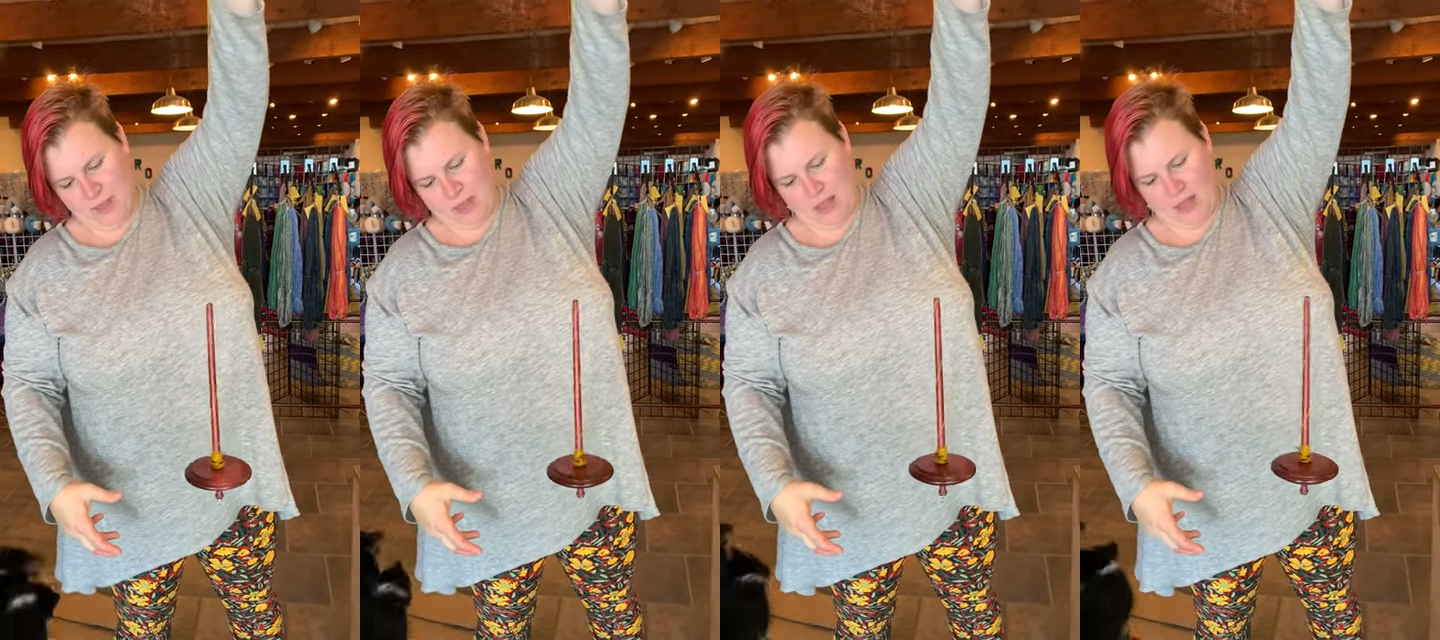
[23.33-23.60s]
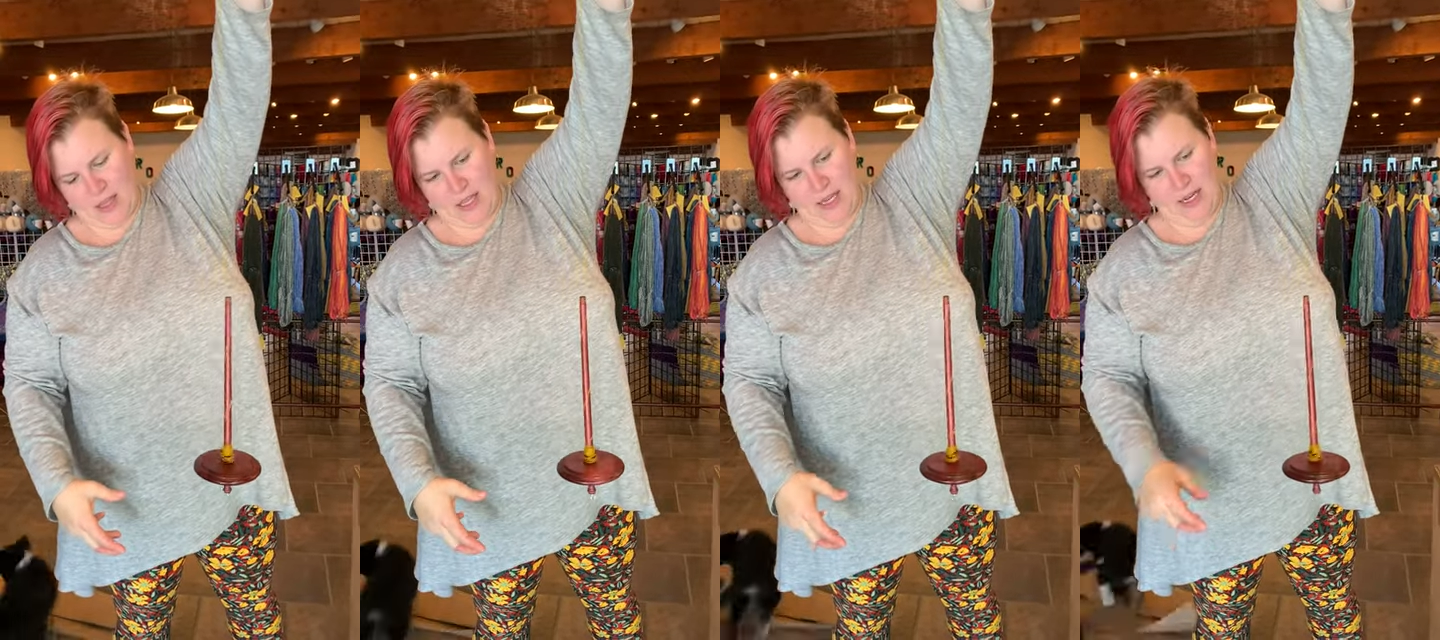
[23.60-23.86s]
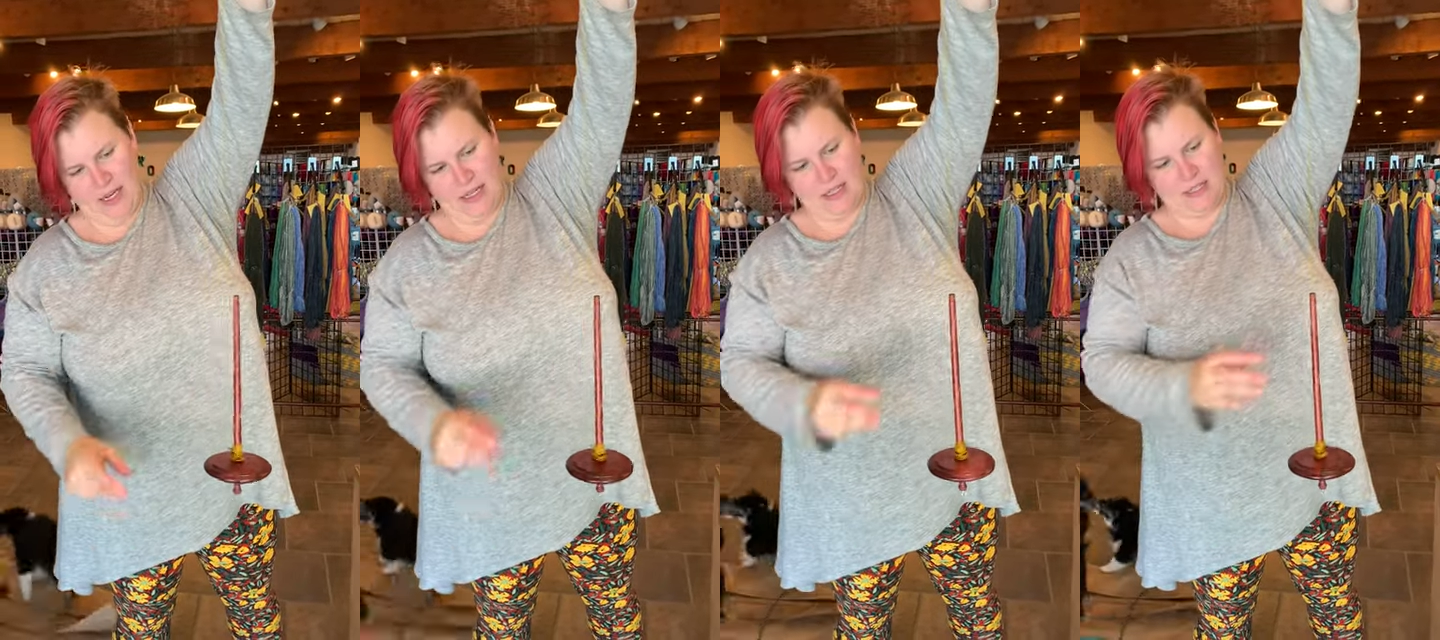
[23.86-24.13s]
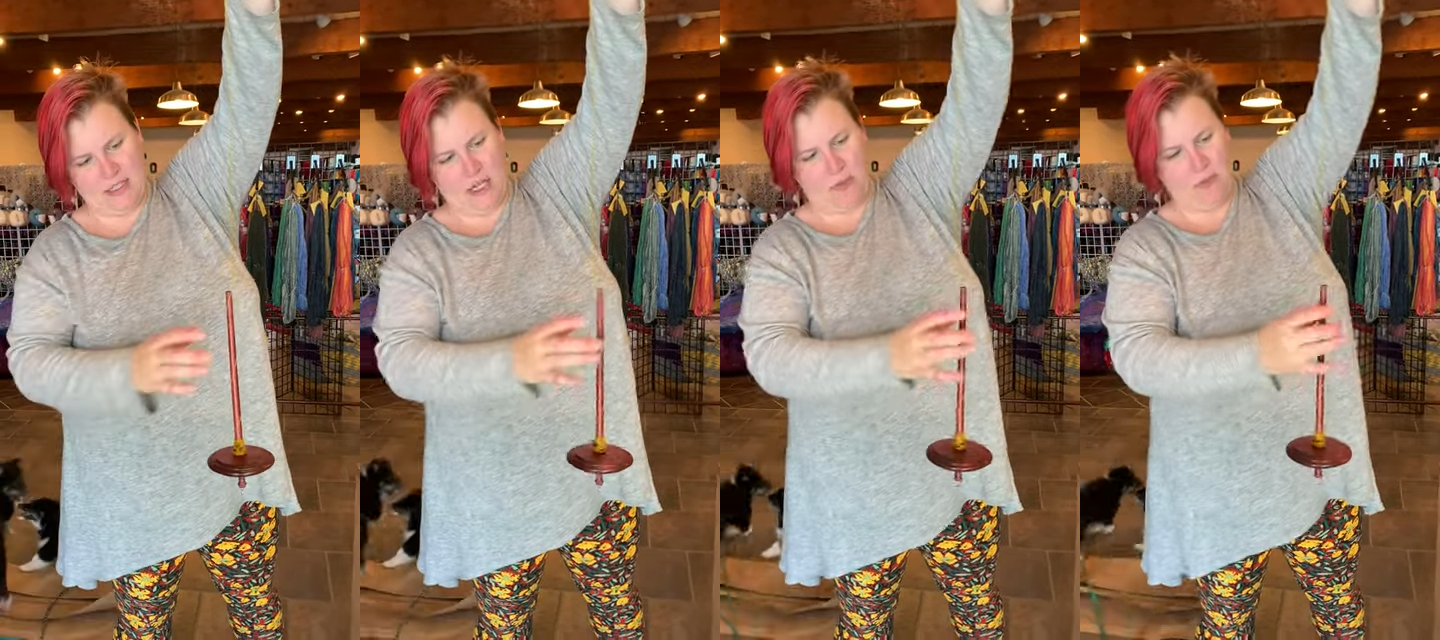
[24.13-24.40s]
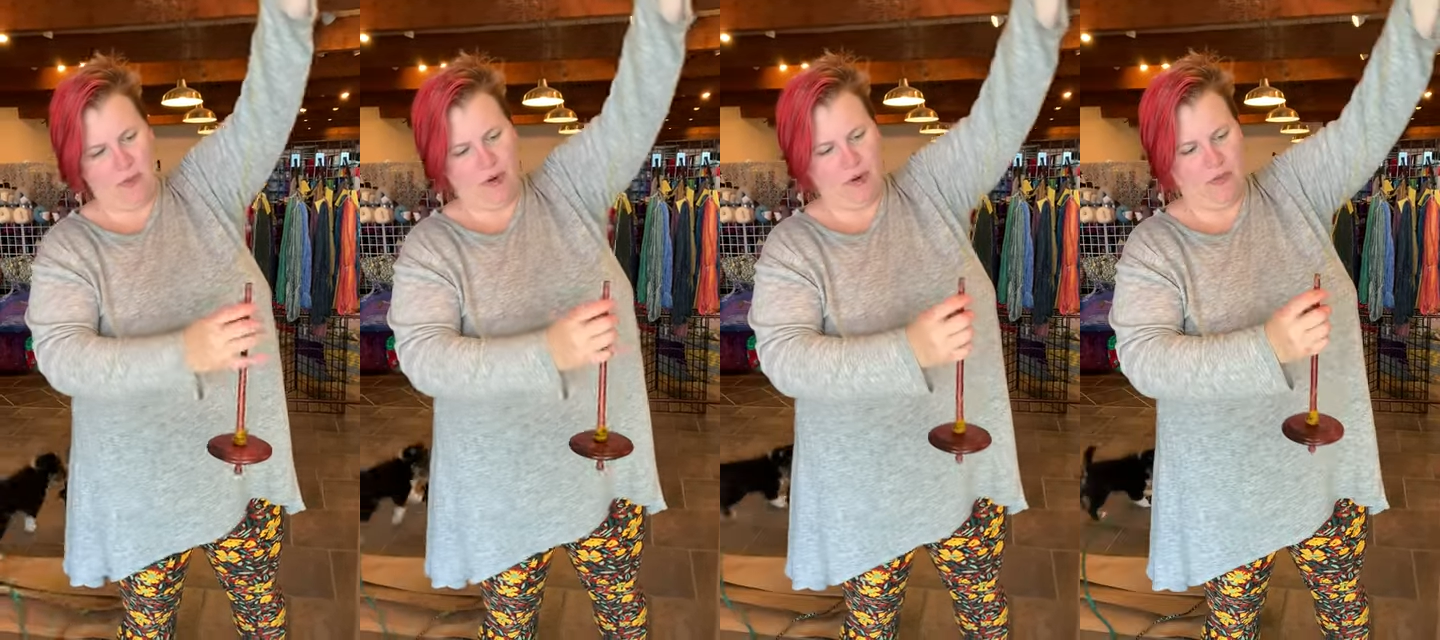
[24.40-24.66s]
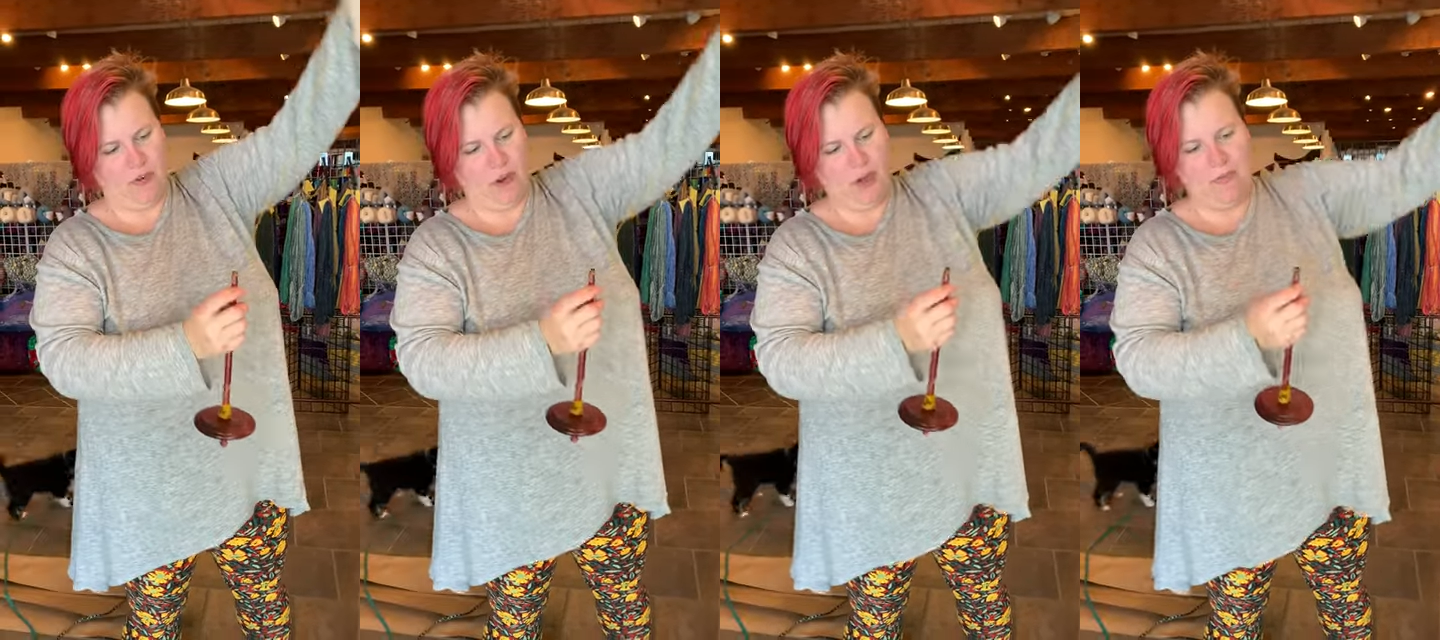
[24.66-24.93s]
Look at it, it's all
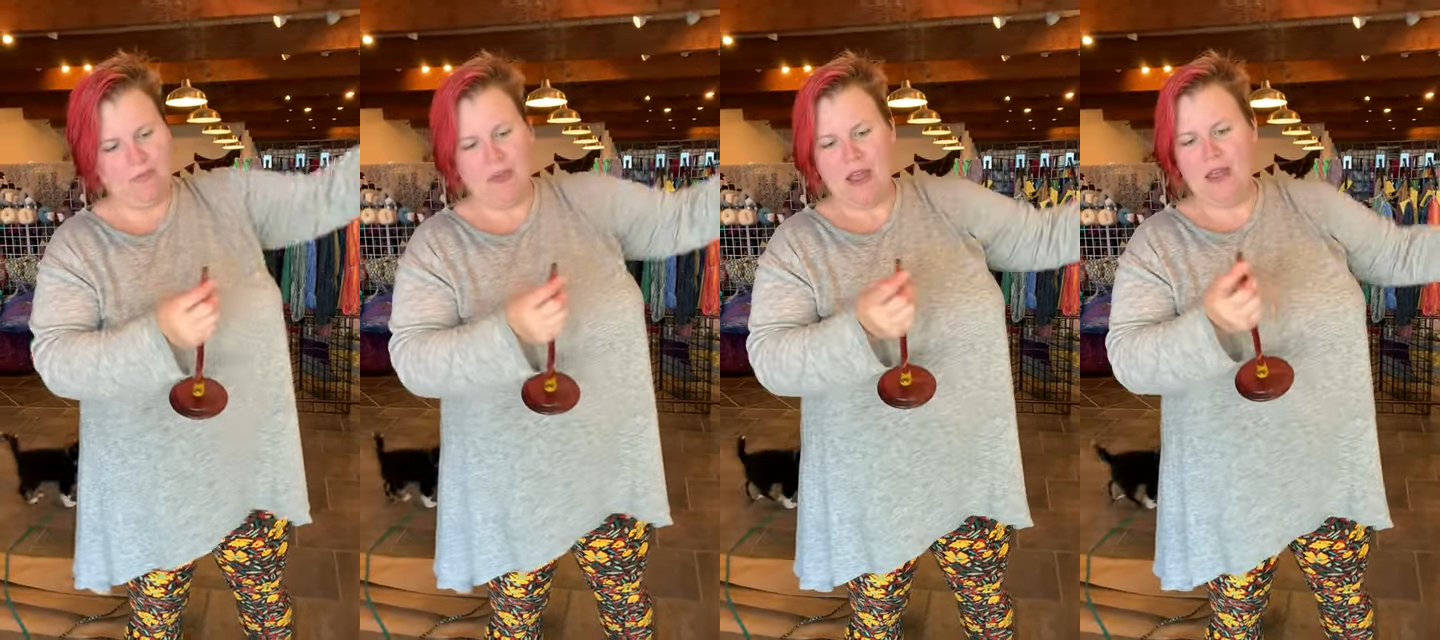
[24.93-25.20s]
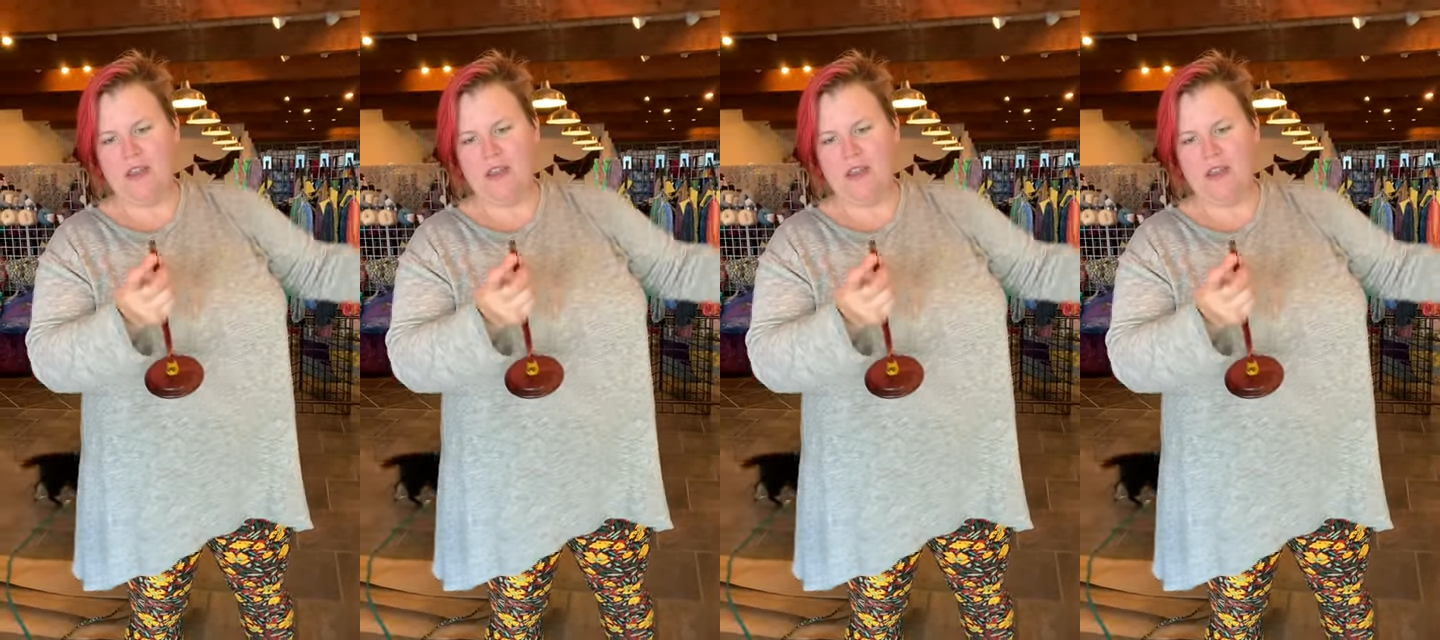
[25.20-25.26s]
beautiful.